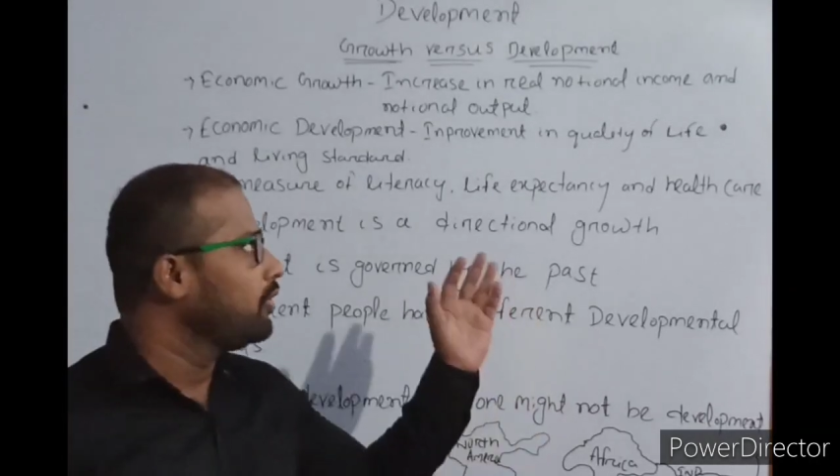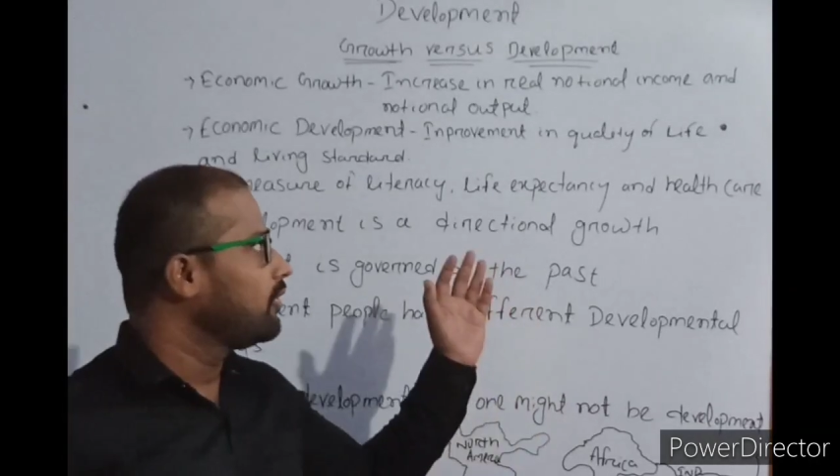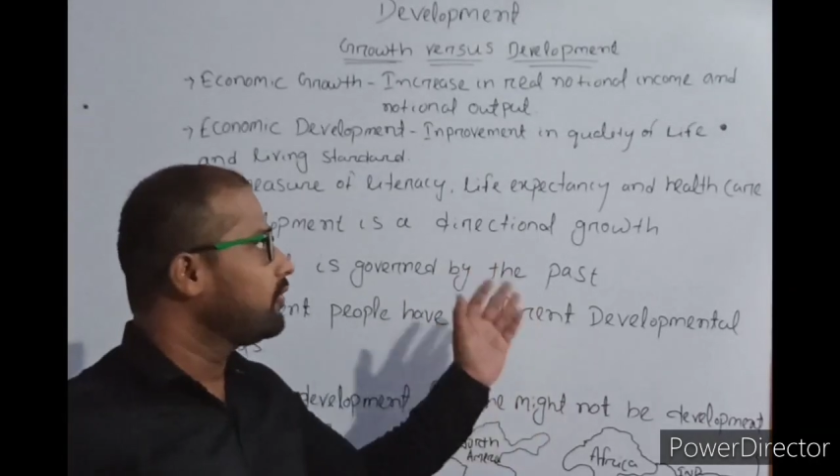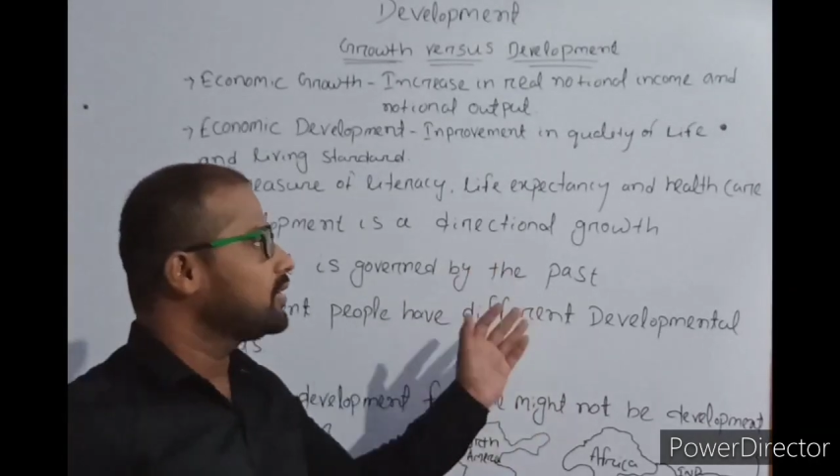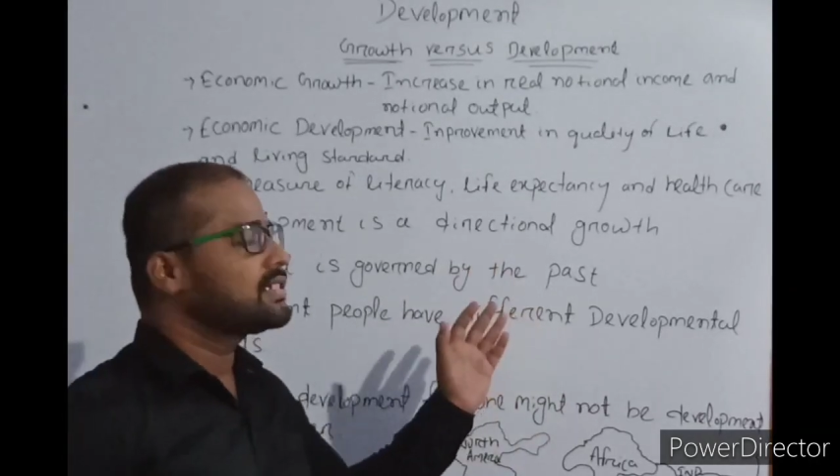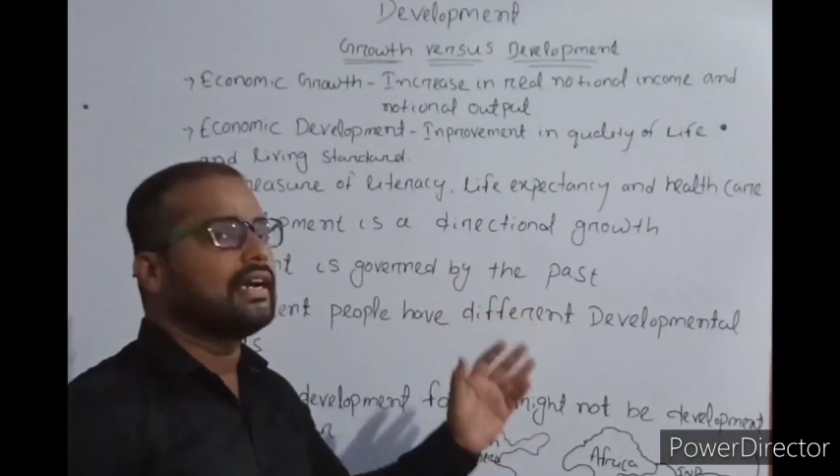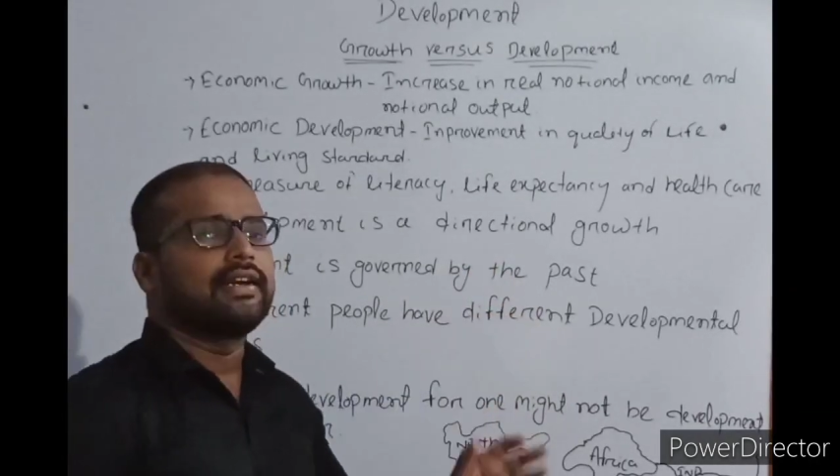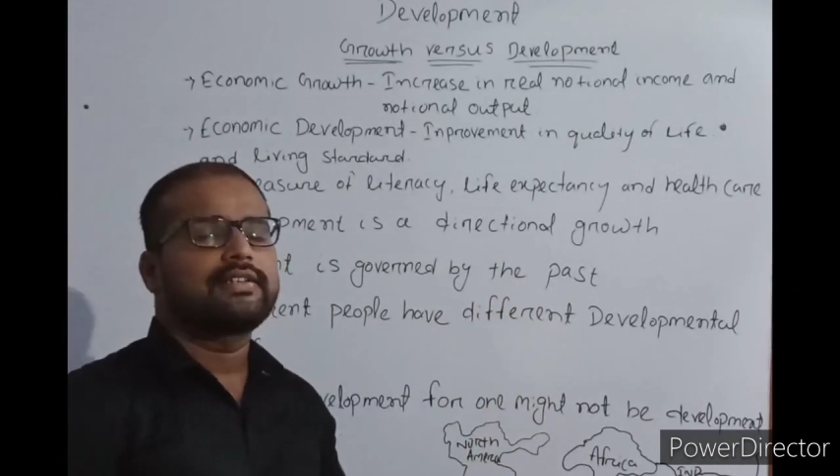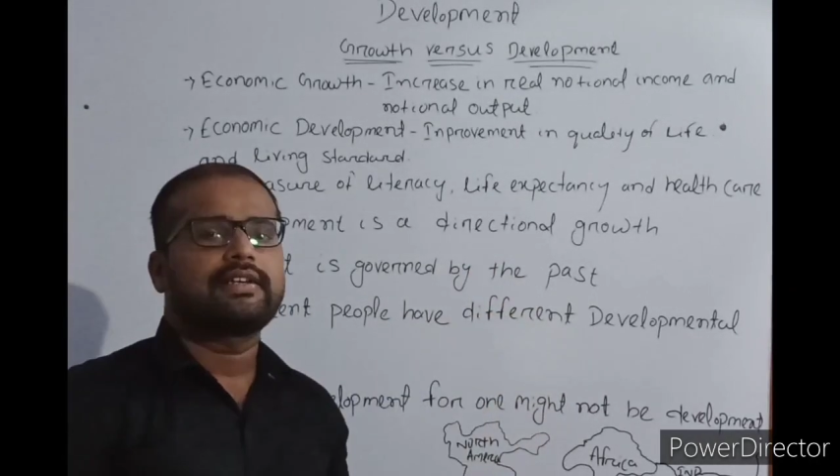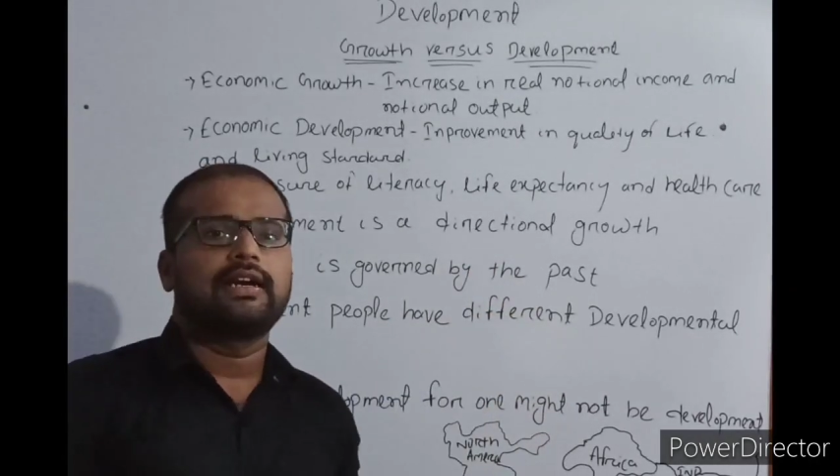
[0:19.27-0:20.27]
we will first
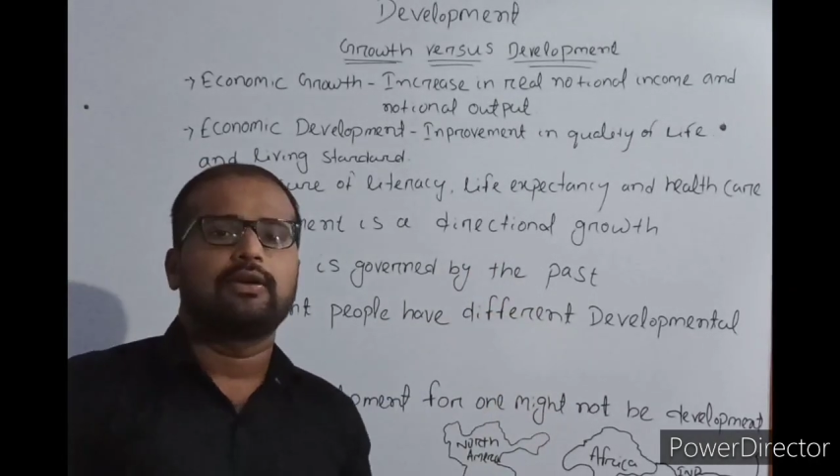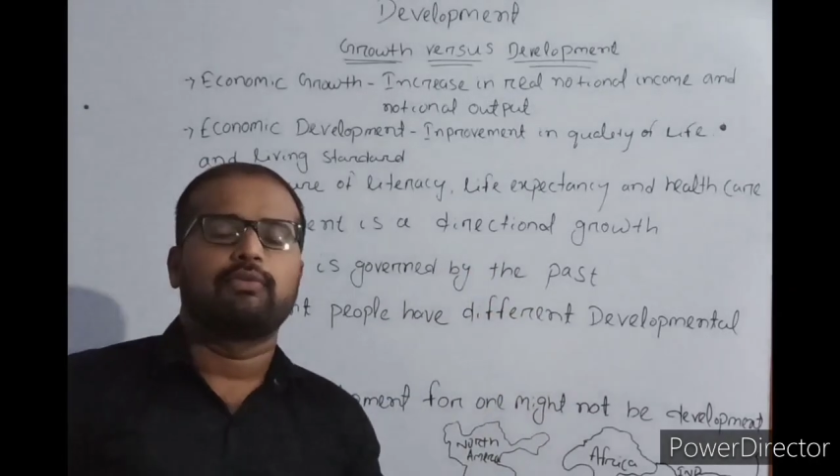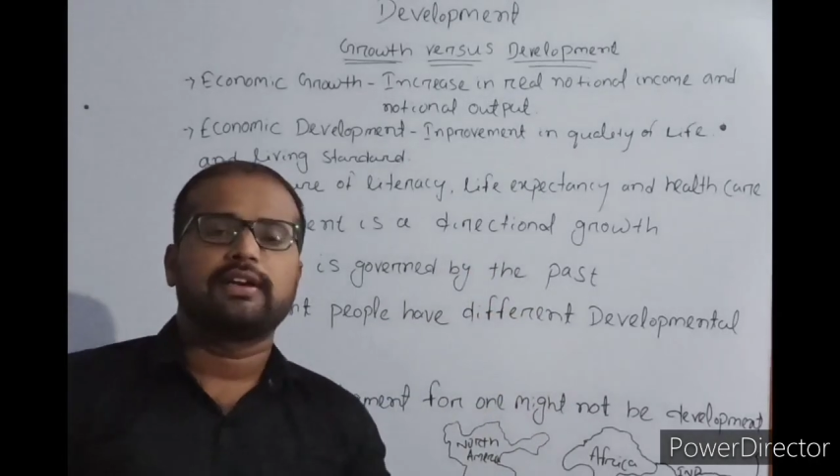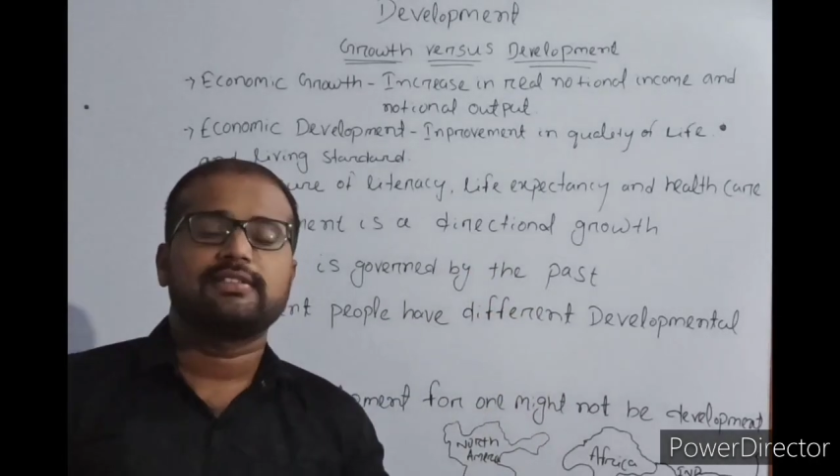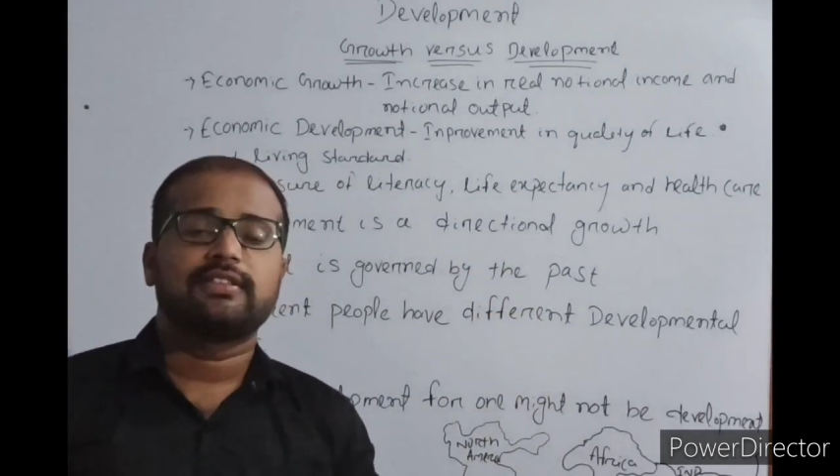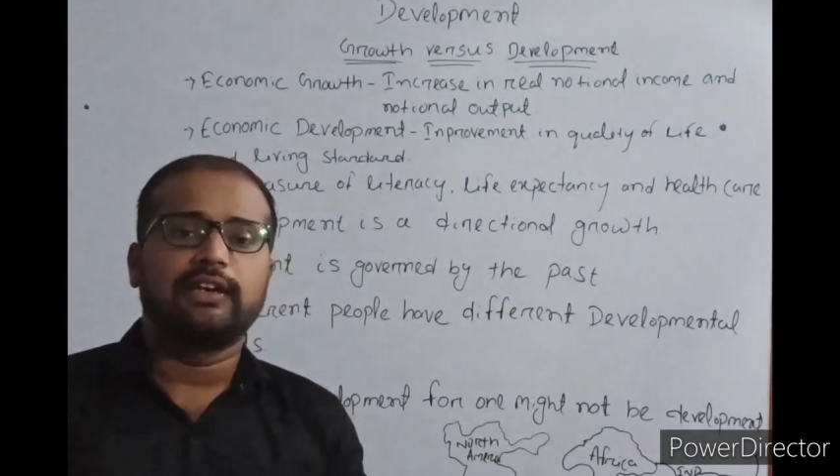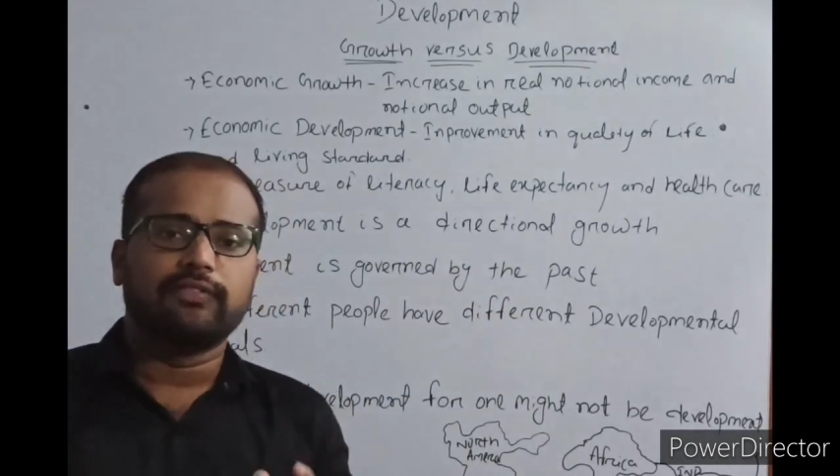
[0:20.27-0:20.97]
understand what is the